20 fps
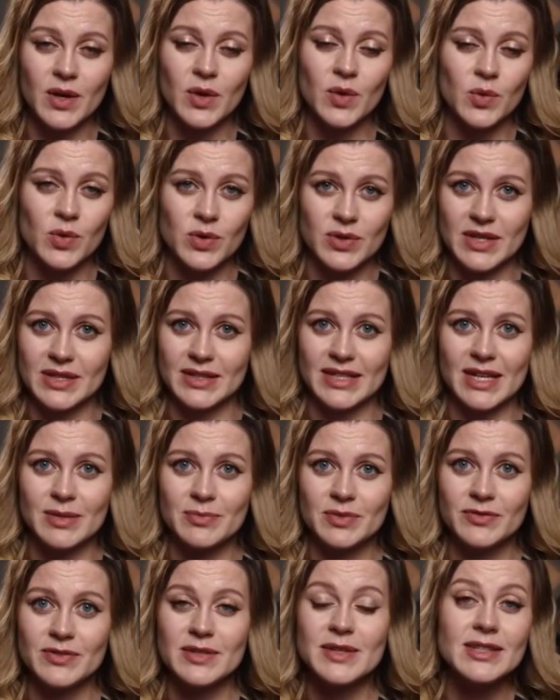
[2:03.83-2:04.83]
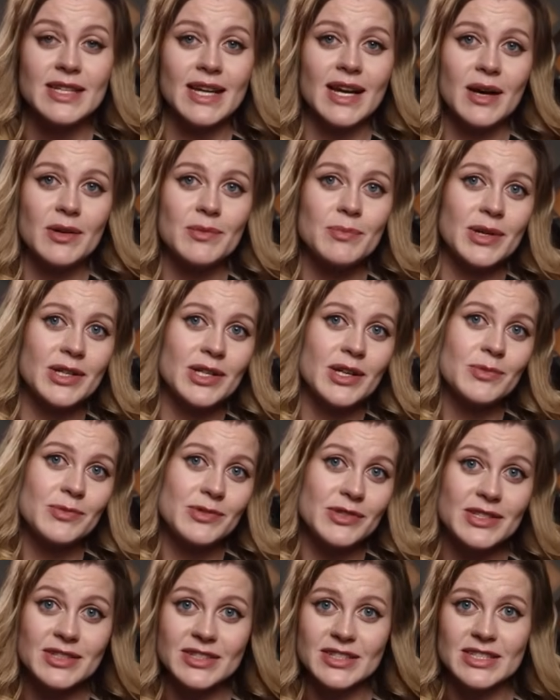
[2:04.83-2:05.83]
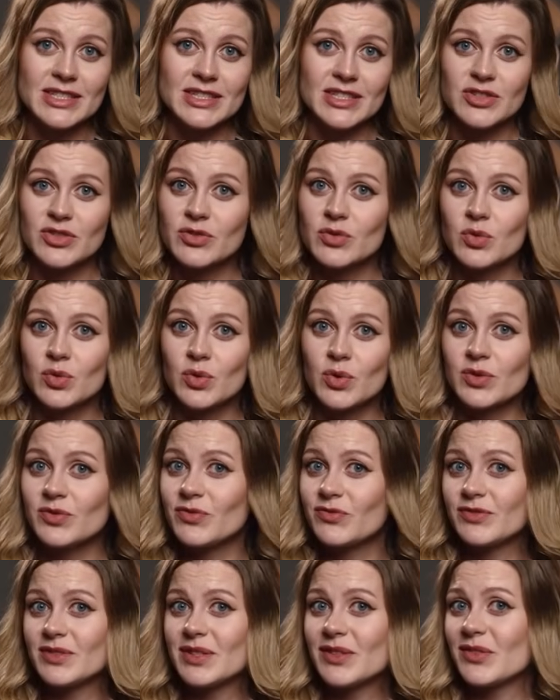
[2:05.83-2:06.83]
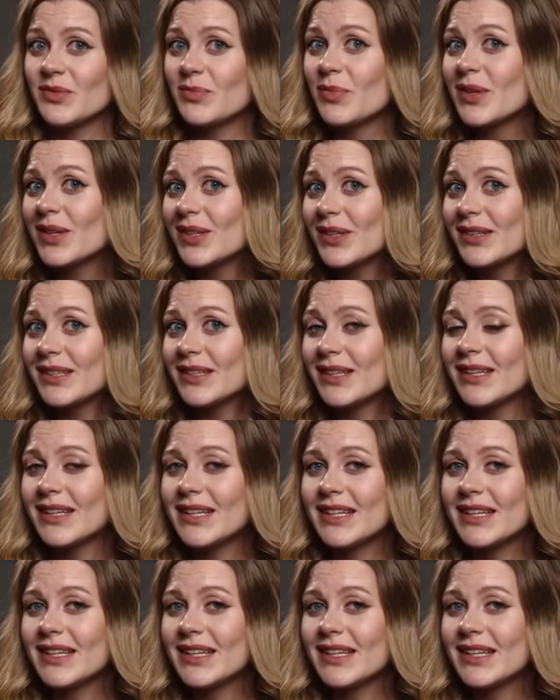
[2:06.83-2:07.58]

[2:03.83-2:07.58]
or the name of a town becomes the key to all further work.